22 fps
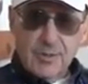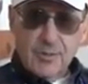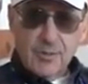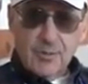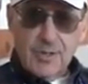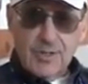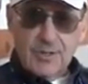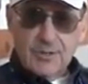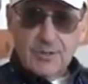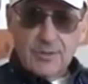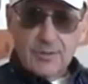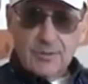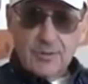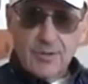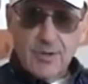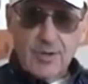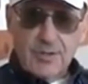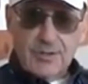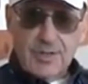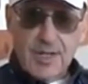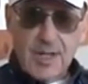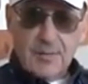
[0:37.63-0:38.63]
where I do
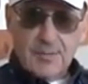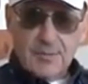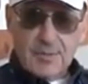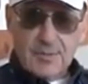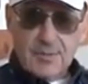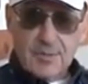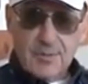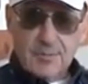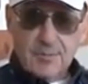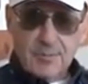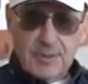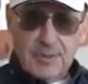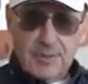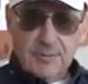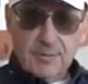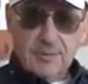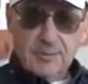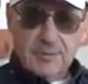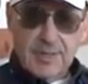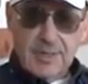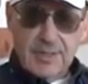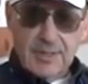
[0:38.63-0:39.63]
autopsies on
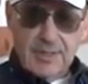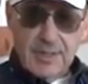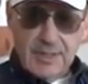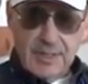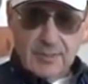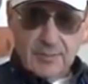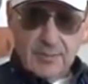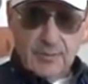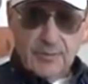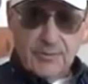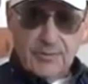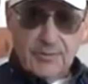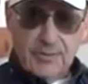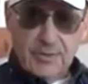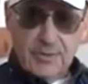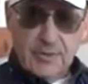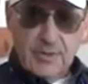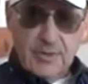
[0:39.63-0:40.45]
people and animals.